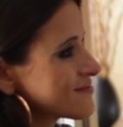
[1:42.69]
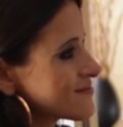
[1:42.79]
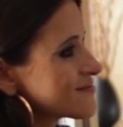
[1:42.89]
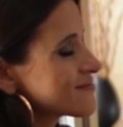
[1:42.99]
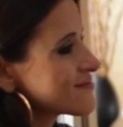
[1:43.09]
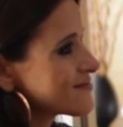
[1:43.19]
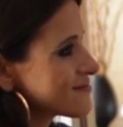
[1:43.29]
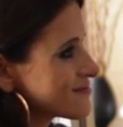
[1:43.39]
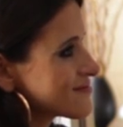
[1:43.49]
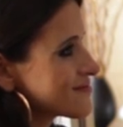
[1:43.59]

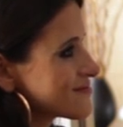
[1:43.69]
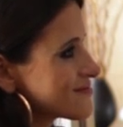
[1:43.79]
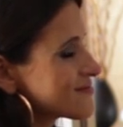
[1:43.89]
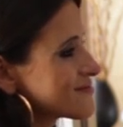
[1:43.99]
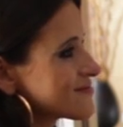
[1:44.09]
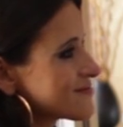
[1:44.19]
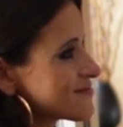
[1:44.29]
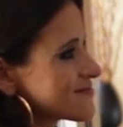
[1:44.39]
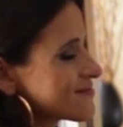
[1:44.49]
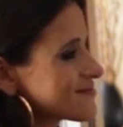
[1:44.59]

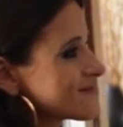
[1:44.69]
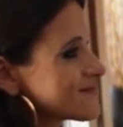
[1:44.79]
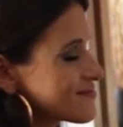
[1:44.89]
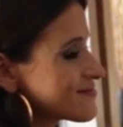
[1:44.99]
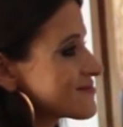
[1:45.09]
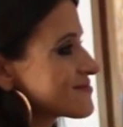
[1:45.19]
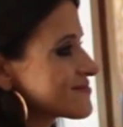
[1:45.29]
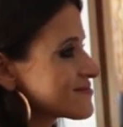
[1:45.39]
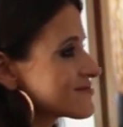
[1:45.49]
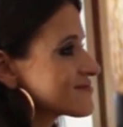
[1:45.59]

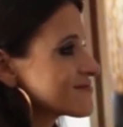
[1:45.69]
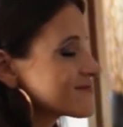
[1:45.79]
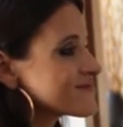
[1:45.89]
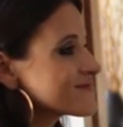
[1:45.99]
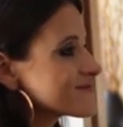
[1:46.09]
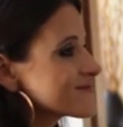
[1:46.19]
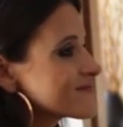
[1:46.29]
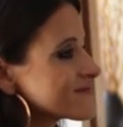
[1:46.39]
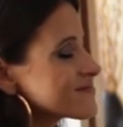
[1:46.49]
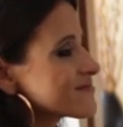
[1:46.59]

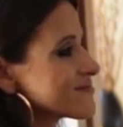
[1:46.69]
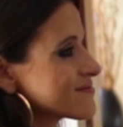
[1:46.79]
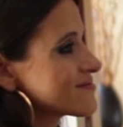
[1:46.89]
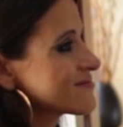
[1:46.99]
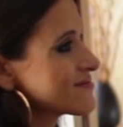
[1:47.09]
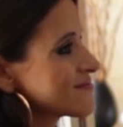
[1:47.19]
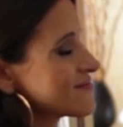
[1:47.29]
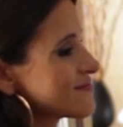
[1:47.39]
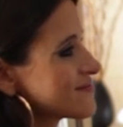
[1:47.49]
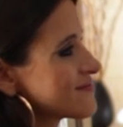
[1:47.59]

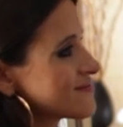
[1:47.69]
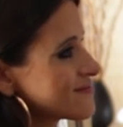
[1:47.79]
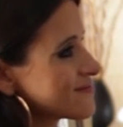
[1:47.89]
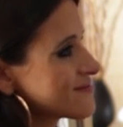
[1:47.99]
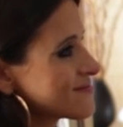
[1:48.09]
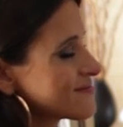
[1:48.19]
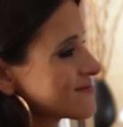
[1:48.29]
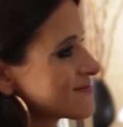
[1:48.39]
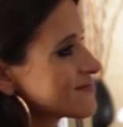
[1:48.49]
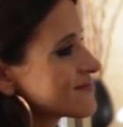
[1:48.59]

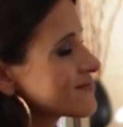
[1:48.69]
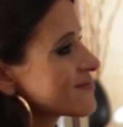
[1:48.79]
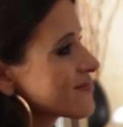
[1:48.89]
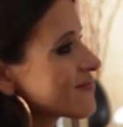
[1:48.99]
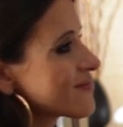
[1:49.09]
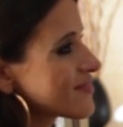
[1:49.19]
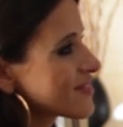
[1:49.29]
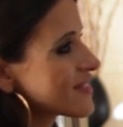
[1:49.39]
The person shown says nothing.